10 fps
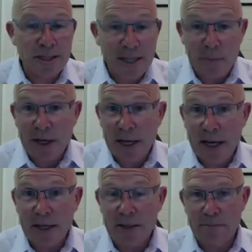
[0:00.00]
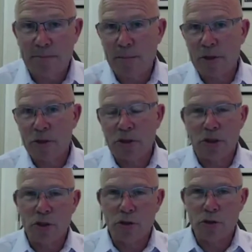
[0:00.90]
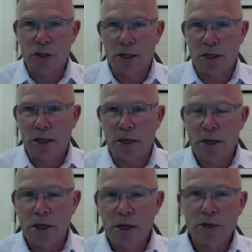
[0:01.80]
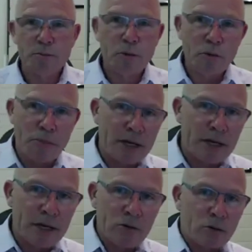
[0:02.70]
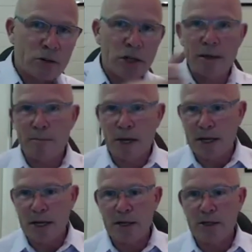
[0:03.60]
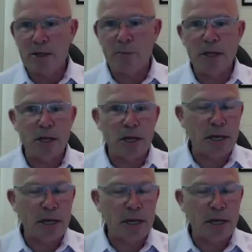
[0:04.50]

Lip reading: debit card that members can use either to put money in or take money out? Has there been